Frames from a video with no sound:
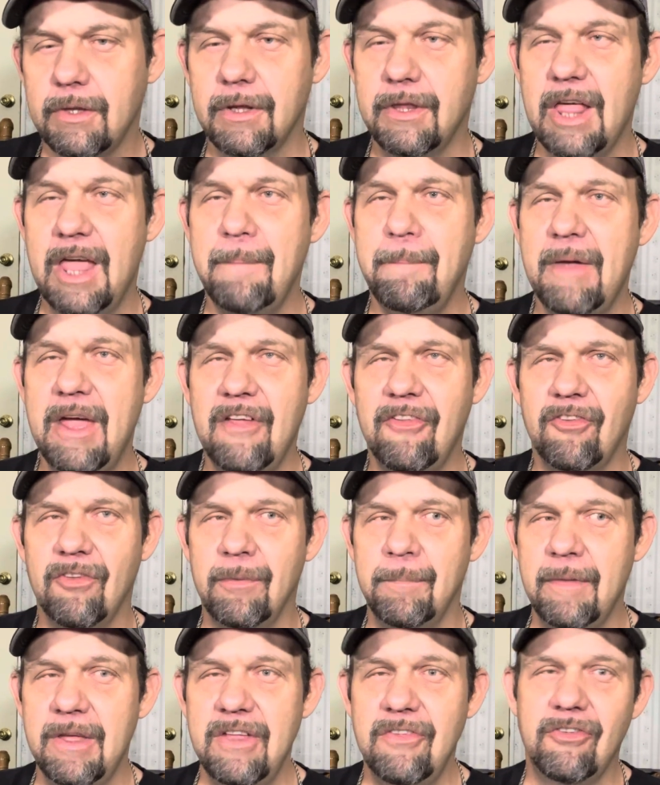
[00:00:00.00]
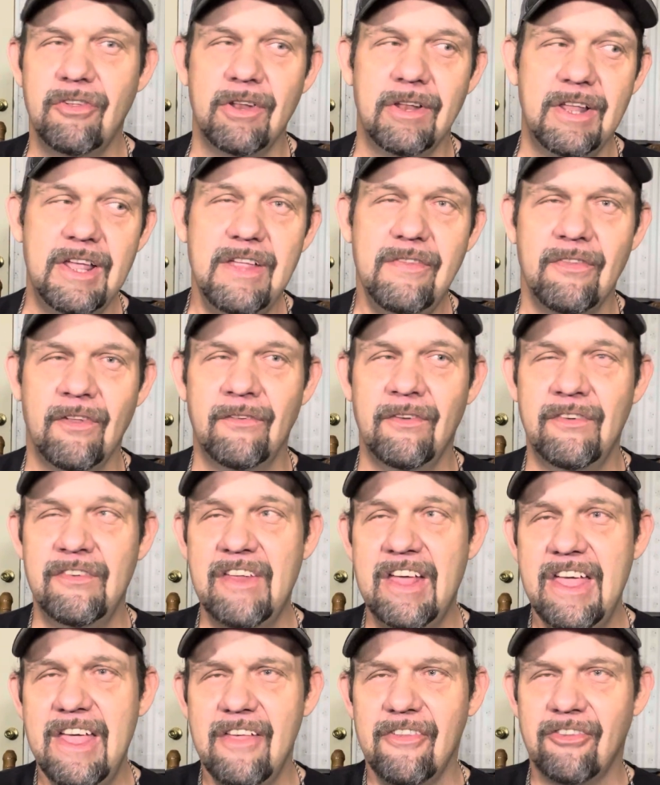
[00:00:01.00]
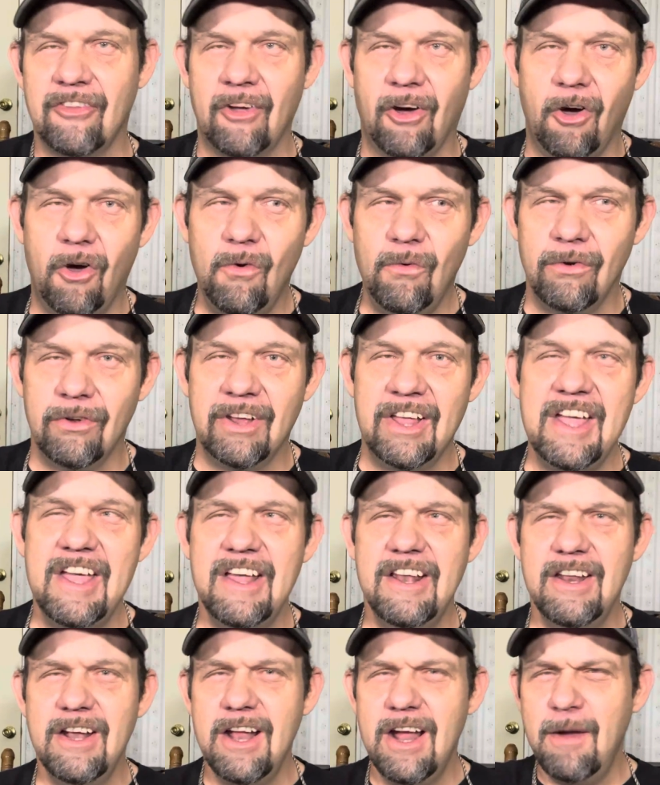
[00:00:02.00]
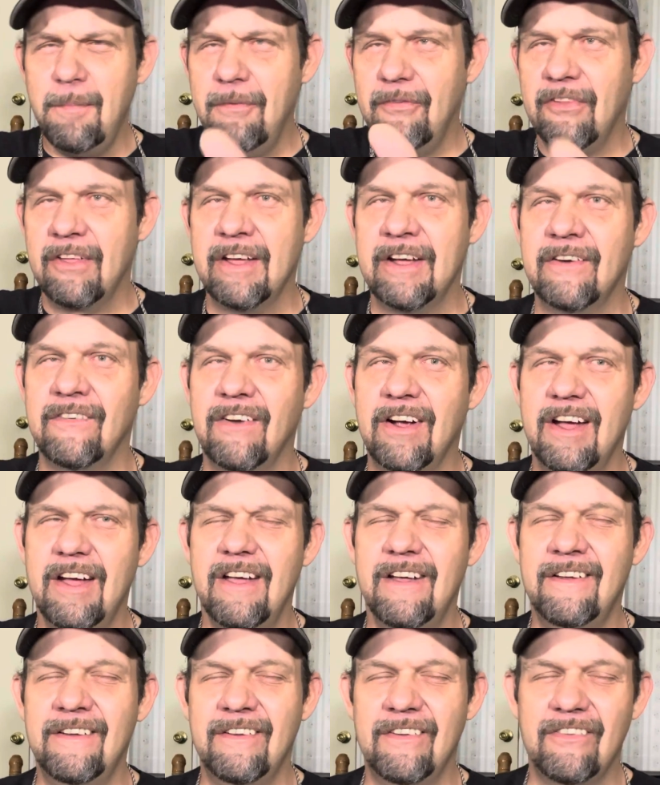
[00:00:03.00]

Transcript: that basically means you leave the nest, the whole land and everything, right?